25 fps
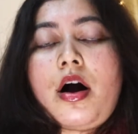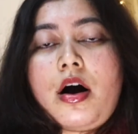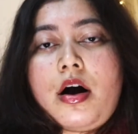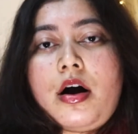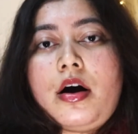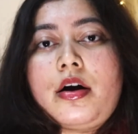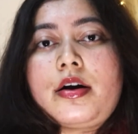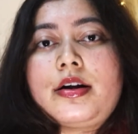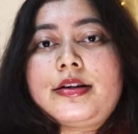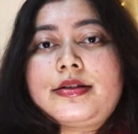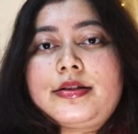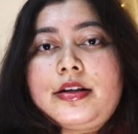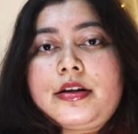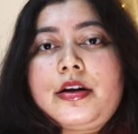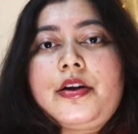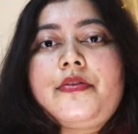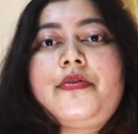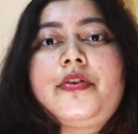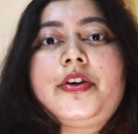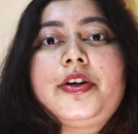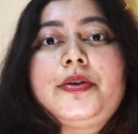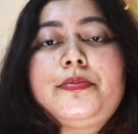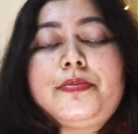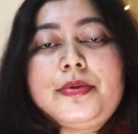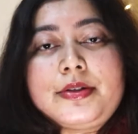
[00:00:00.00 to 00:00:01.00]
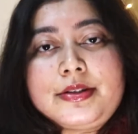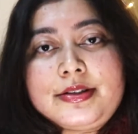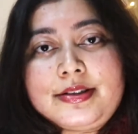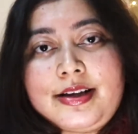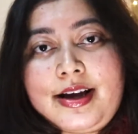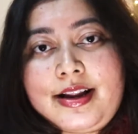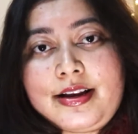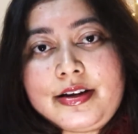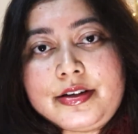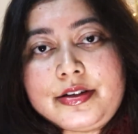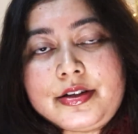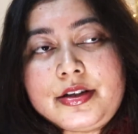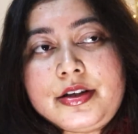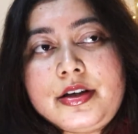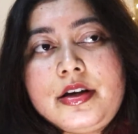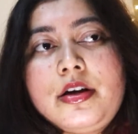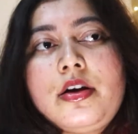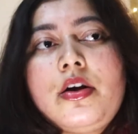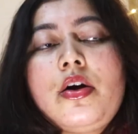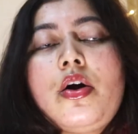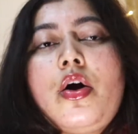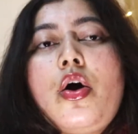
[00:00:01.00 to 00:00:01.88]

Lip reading: are a significant personality,